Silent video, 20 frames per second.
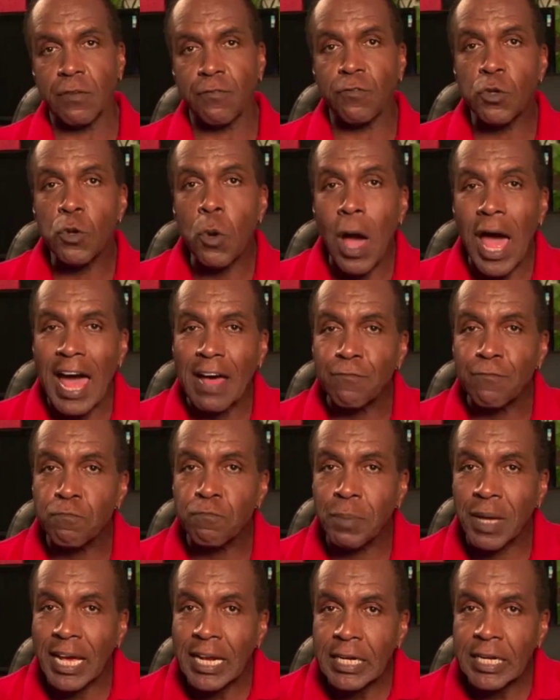If you
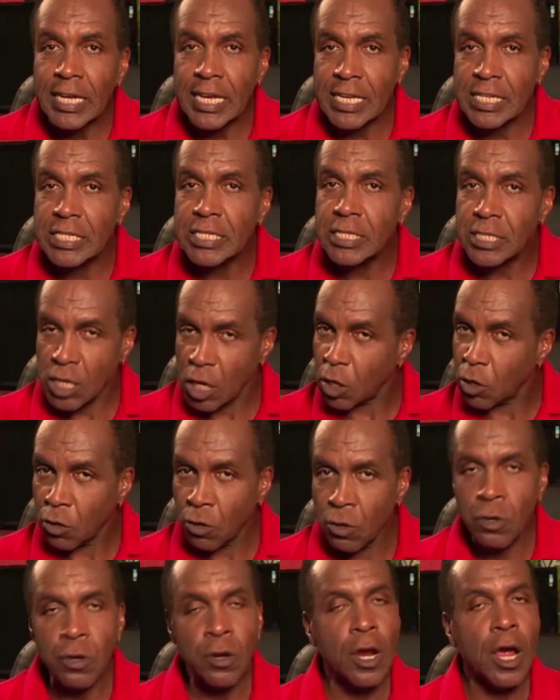have been a
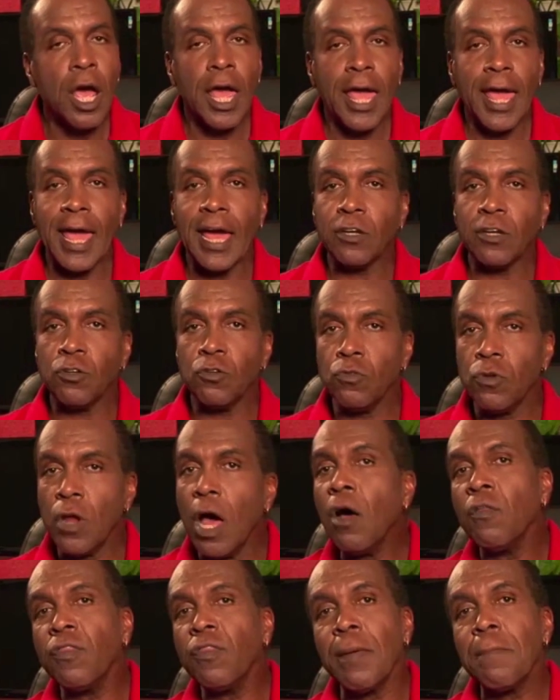singer and you
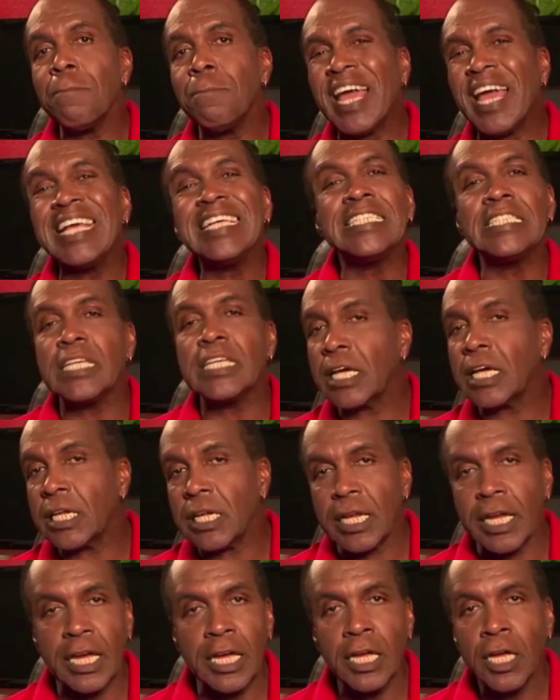know that
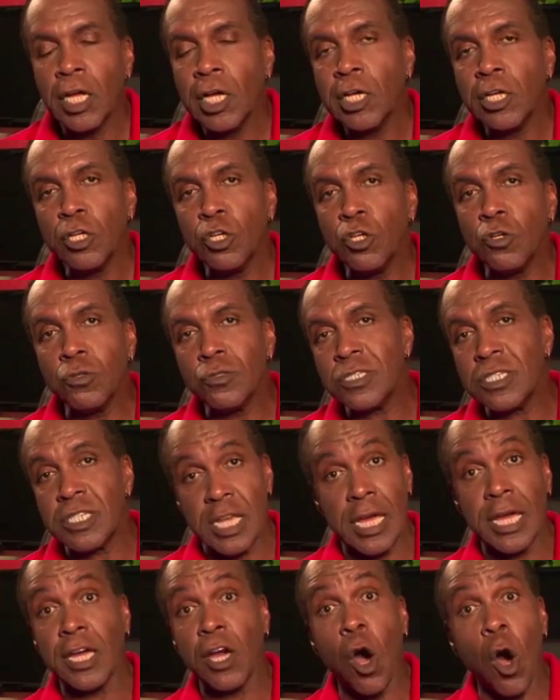basically you
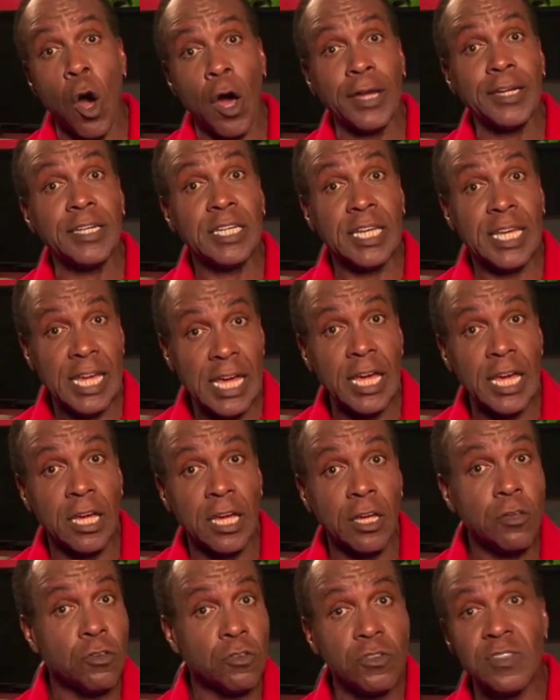sing on
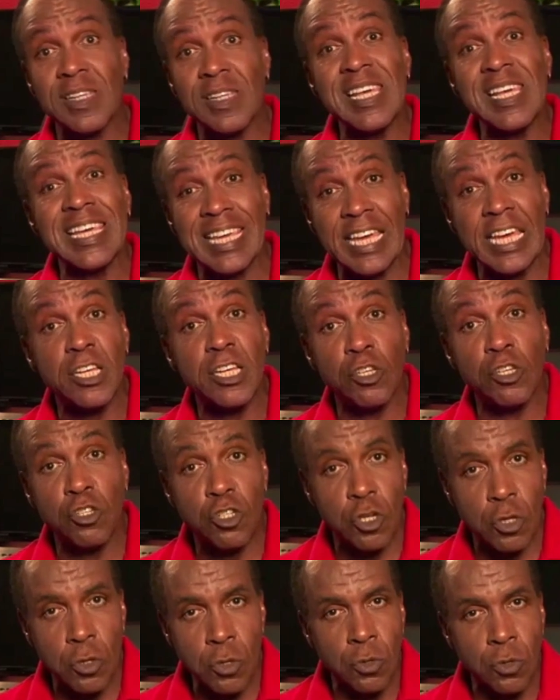key, you sing in
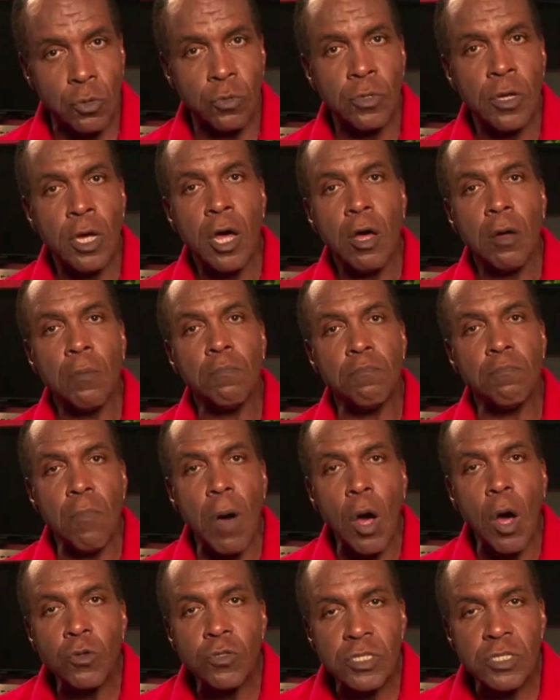tune
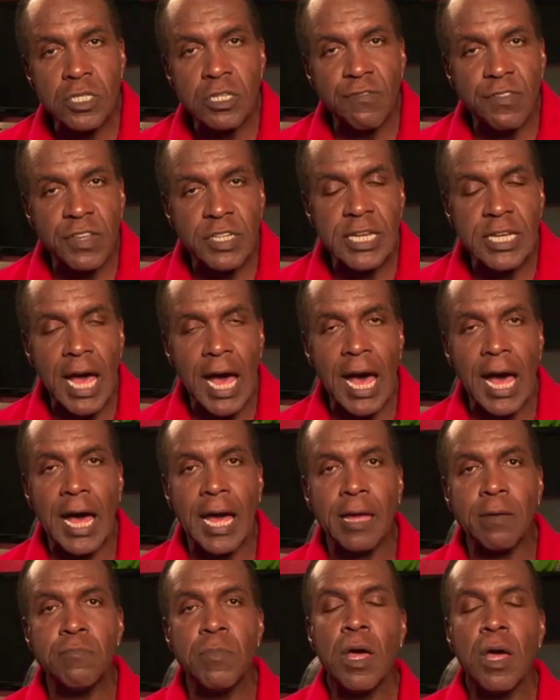most of the
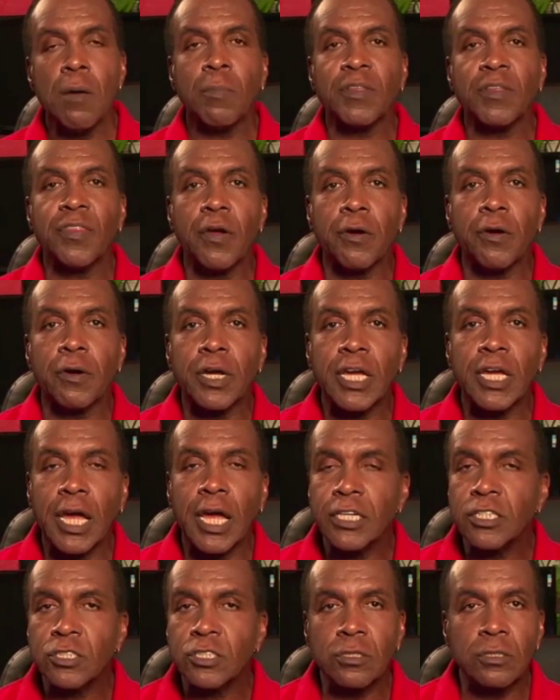time, but there are
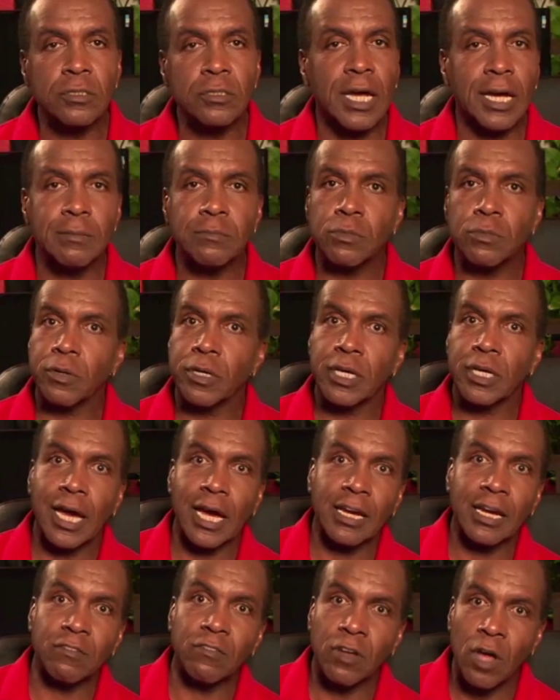occasional times where you
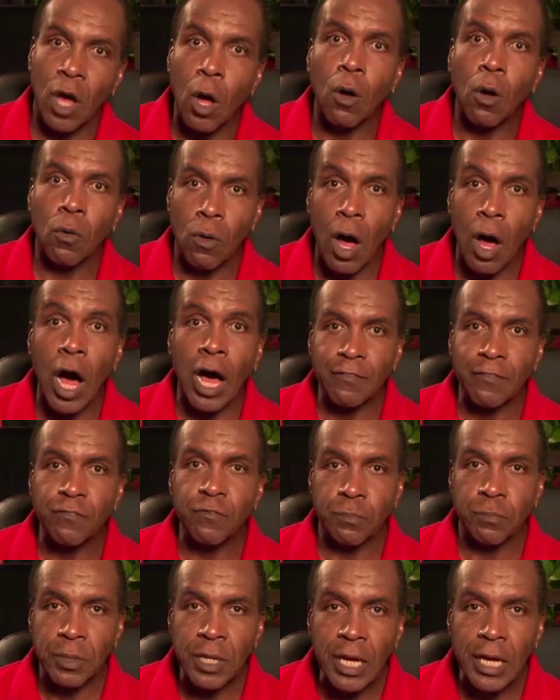kind of go off
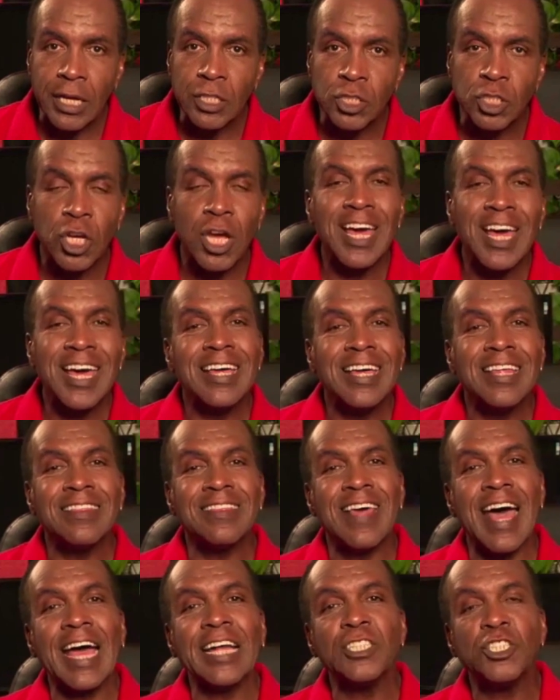pitch,
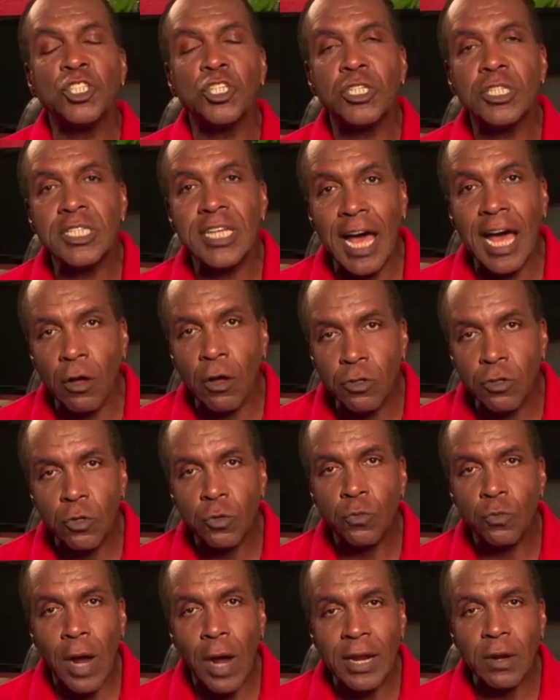that should tell you
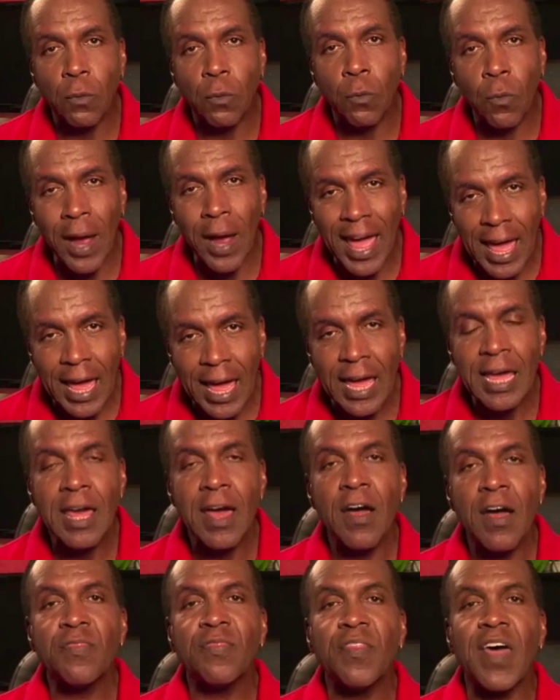right away
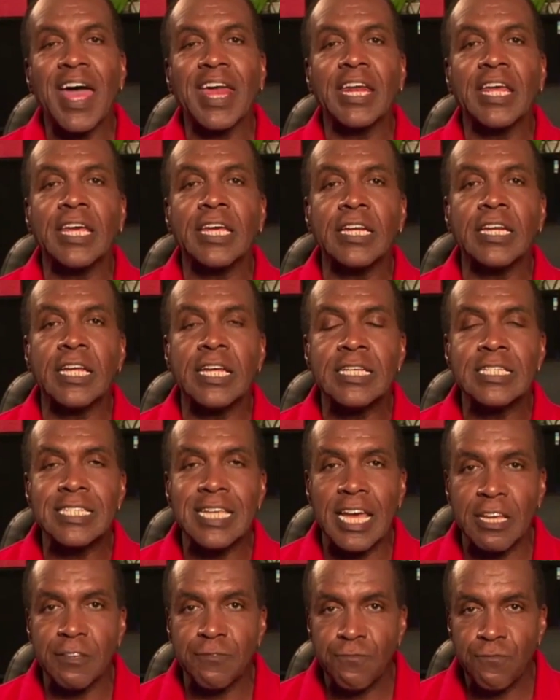that it is
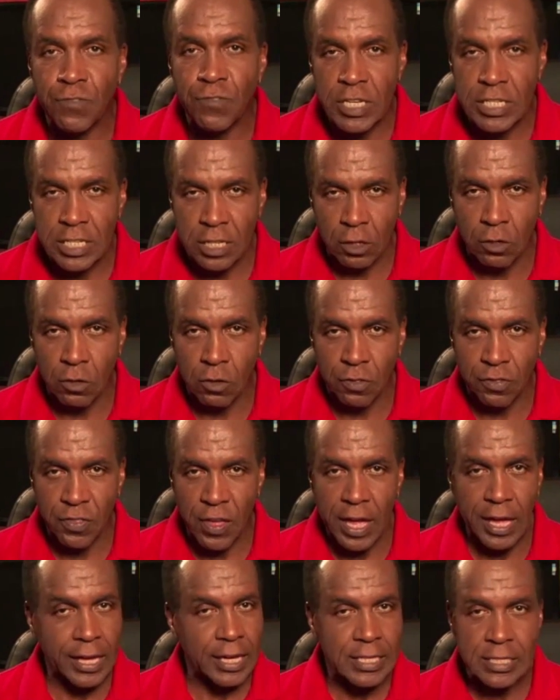a physical
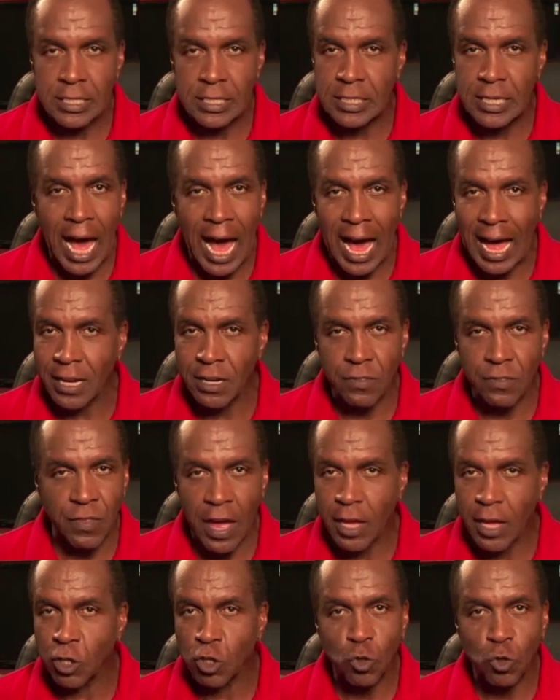thing. It's not
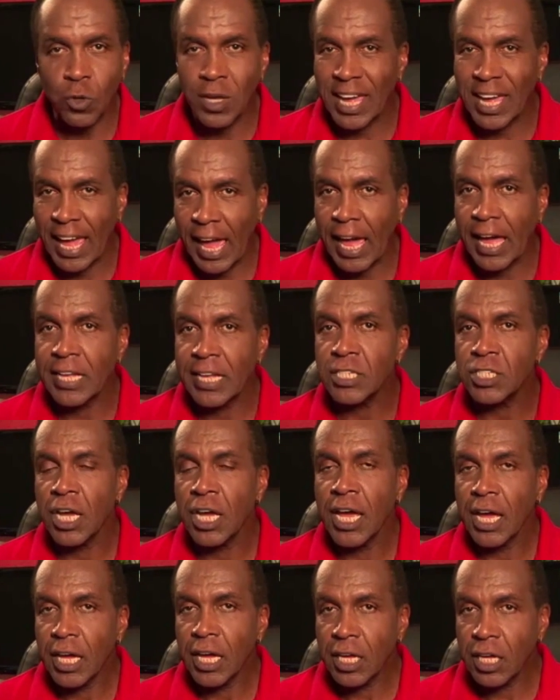that you can't
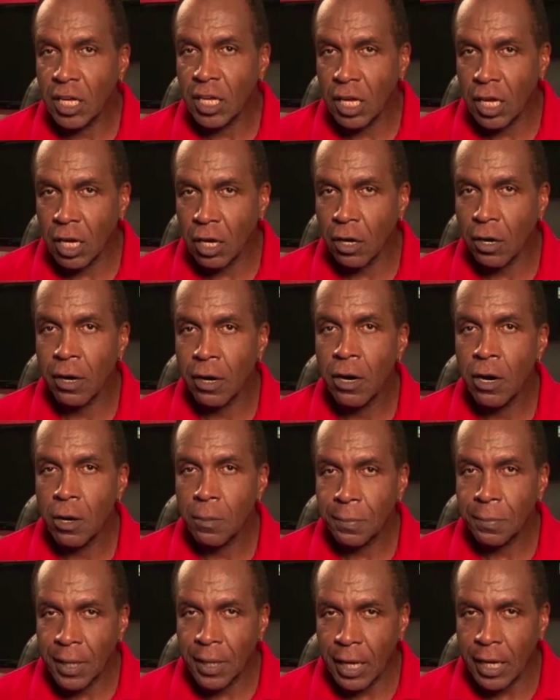hear
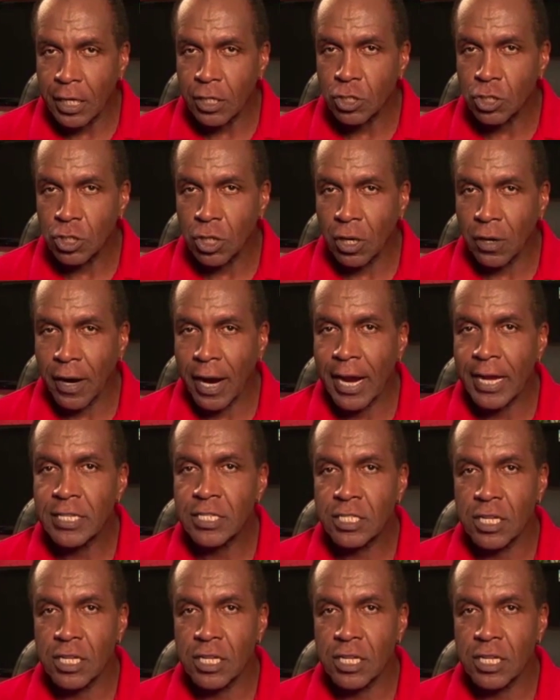pitch, all right?